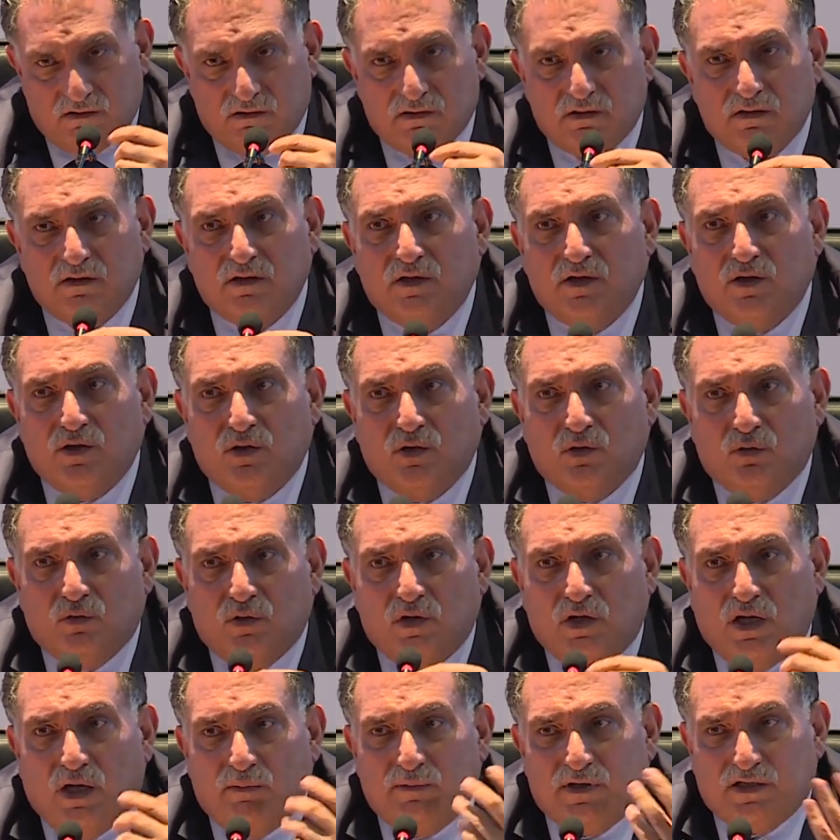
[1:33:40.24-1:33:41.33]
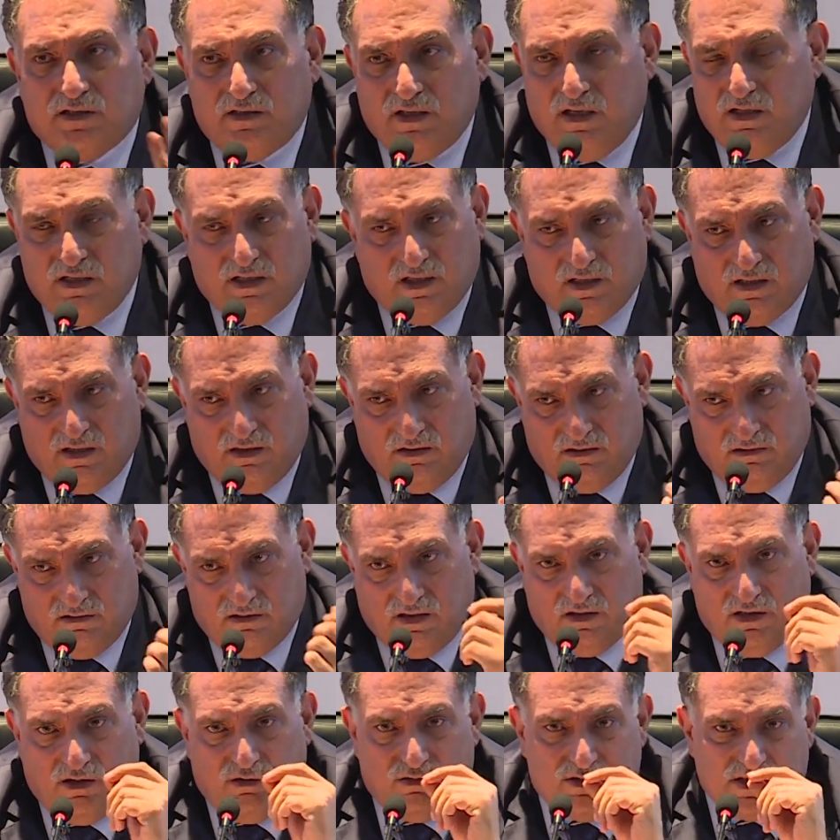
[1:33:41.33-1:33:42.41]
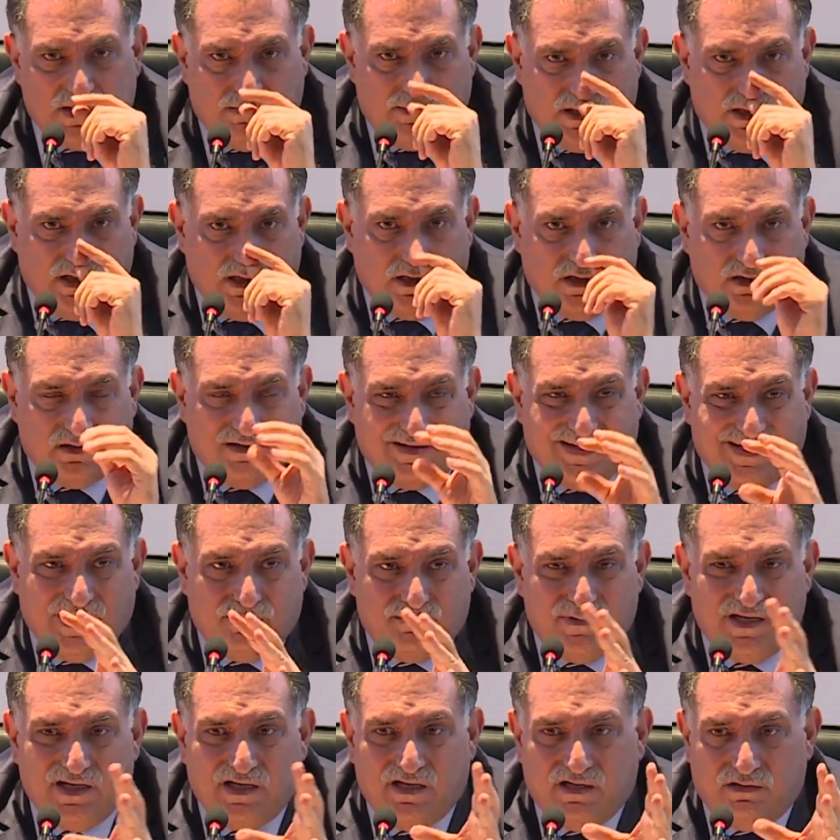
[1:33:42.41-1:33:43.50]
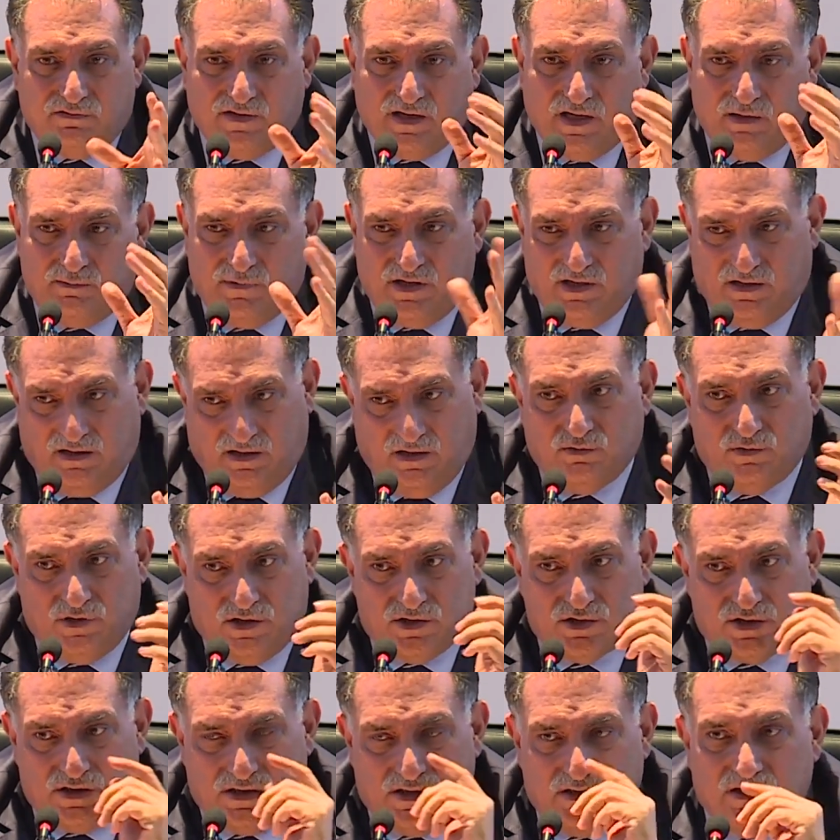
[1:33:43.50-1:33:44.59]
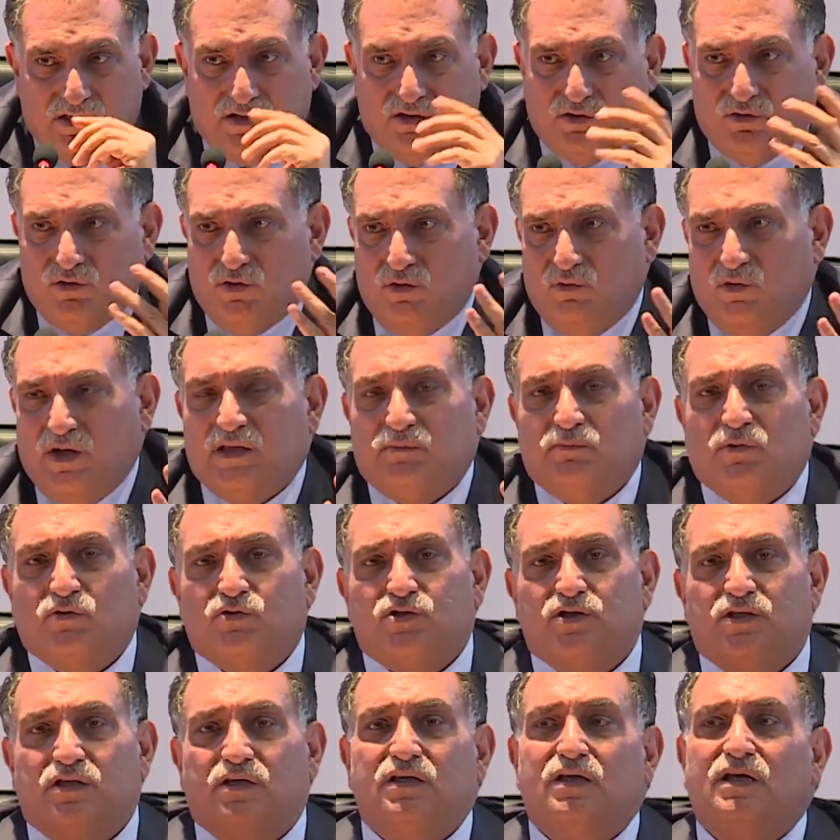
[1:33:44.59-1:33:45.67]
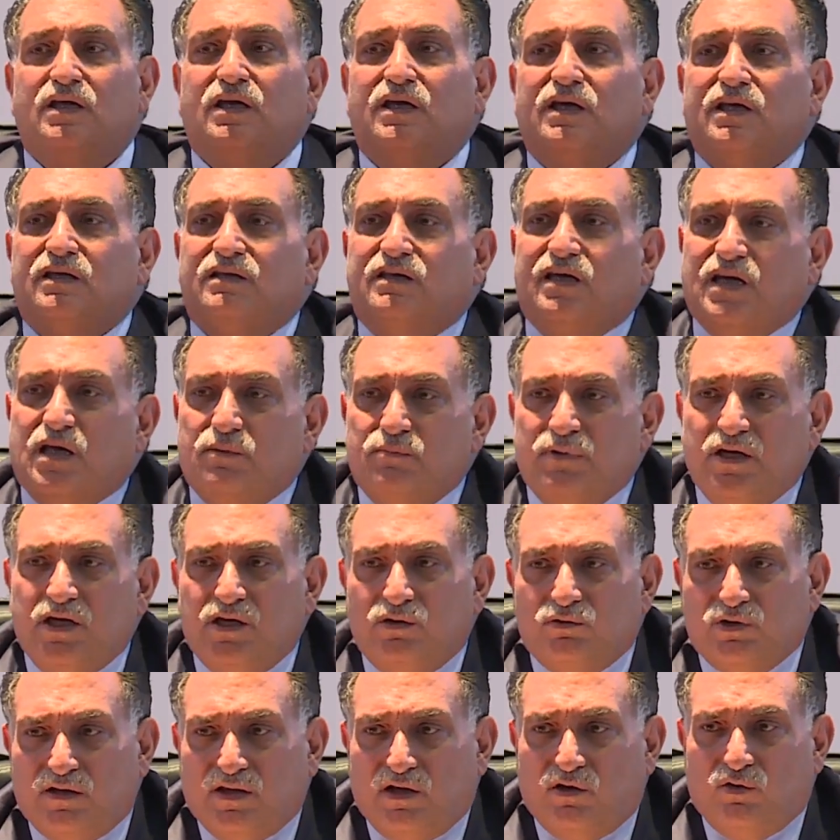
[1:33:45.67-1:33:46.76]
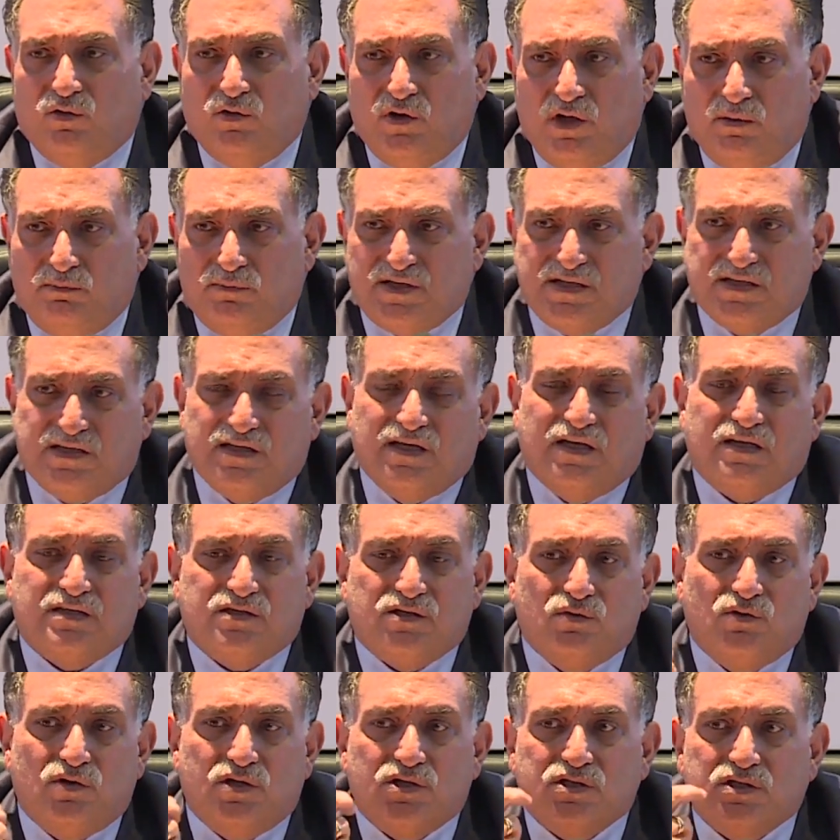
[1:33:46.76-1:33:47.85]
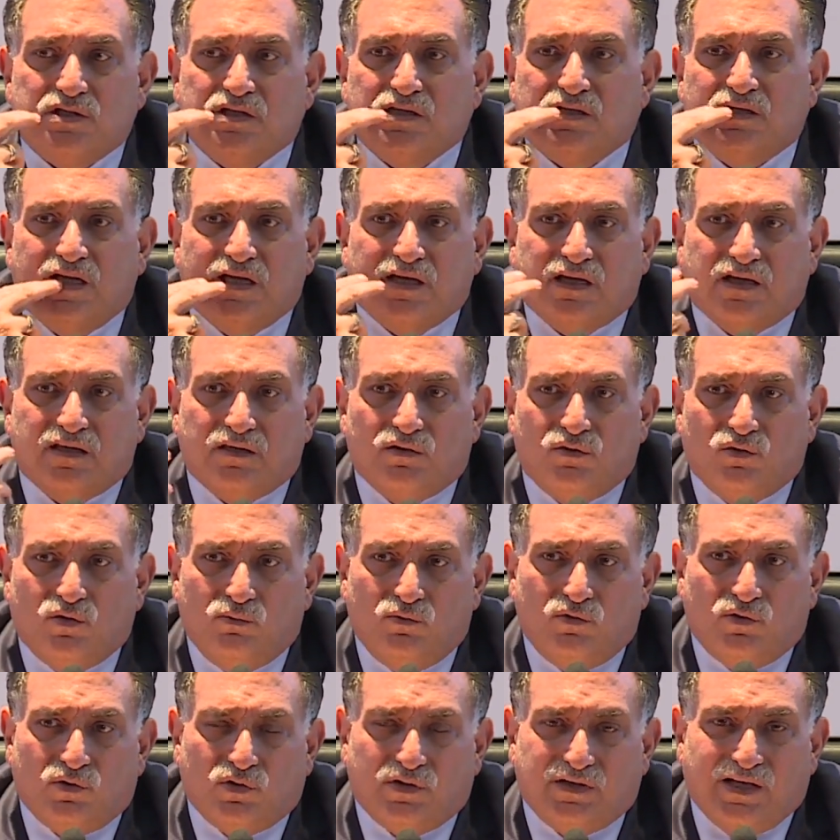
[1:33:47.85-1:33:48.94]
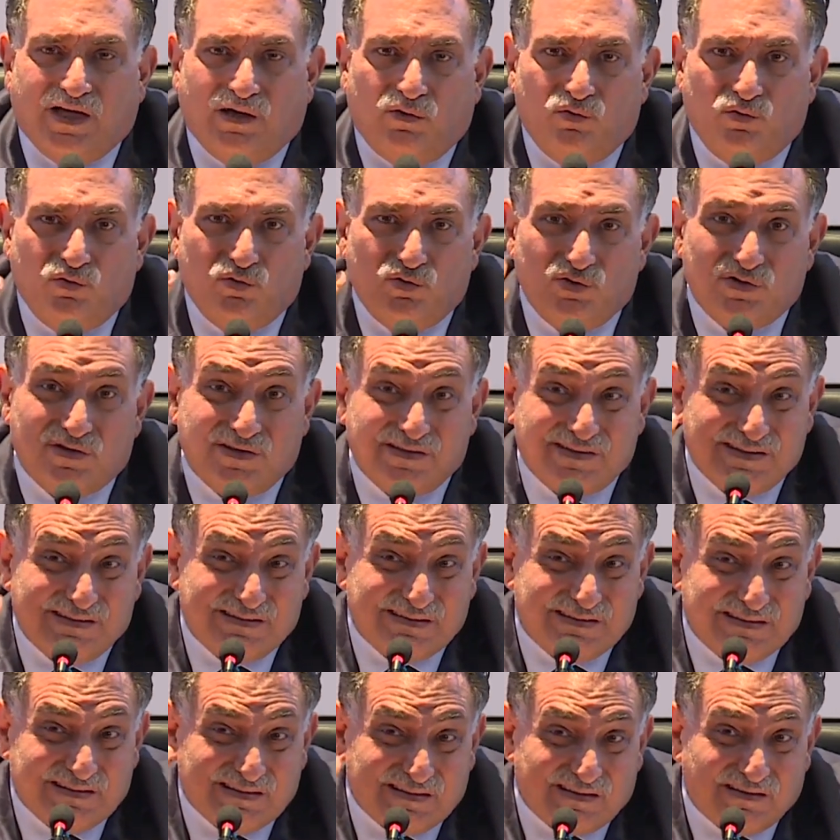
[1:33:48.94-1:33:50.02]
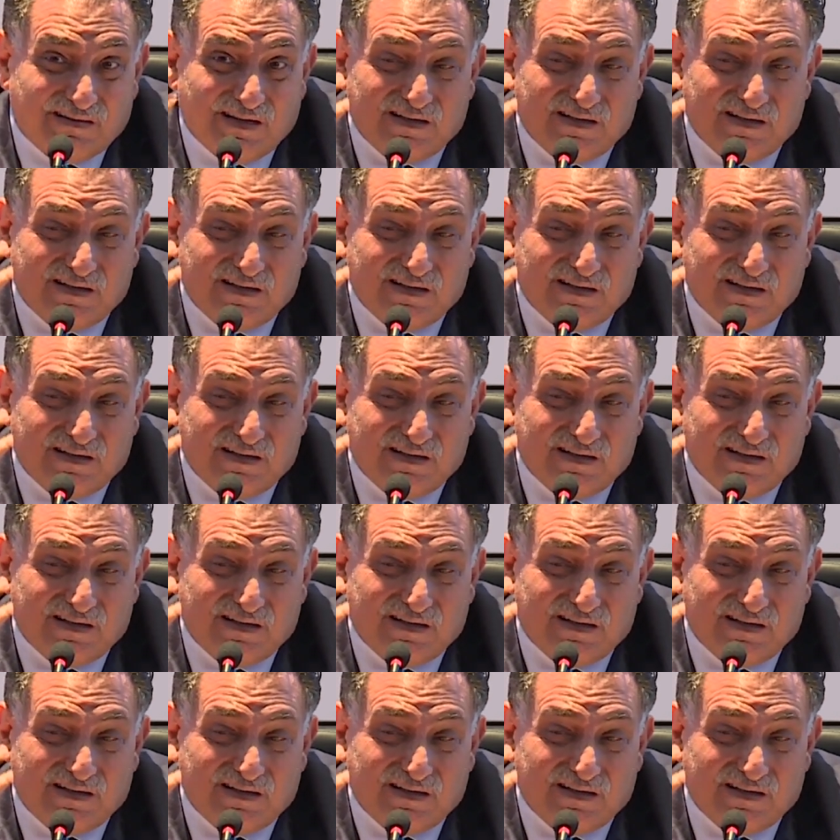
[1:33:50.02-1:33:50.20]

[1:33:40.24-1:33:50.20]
So this is an ideological thing, but their growth in the United States of America,